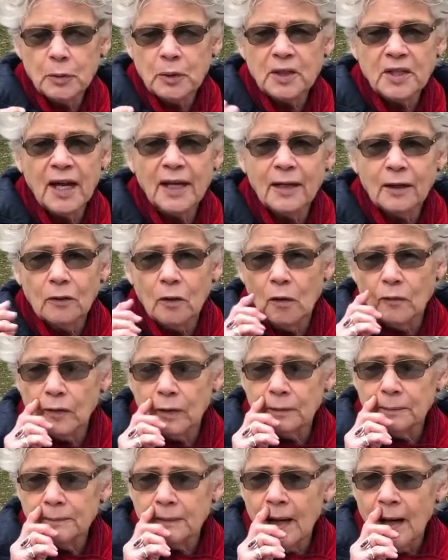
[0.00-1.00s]
were taken
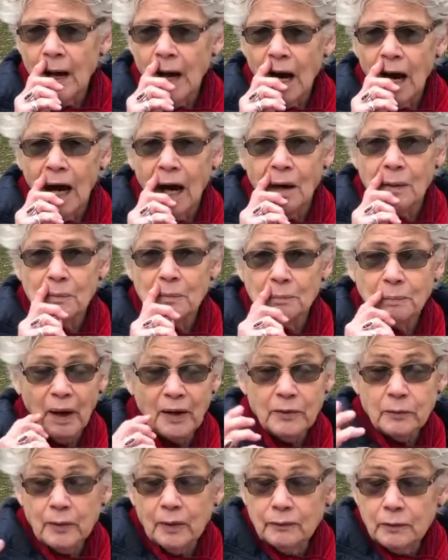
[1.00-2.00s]
over by
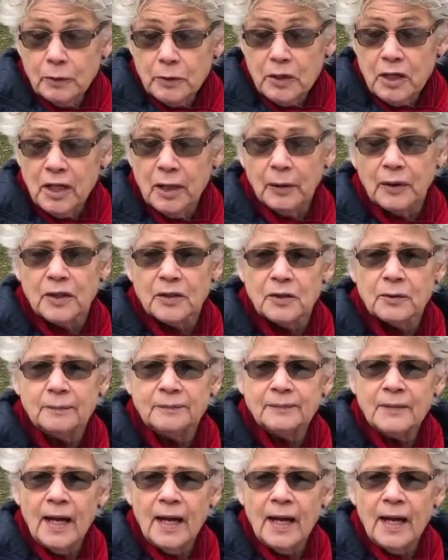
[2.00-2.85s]
the revolutionaries.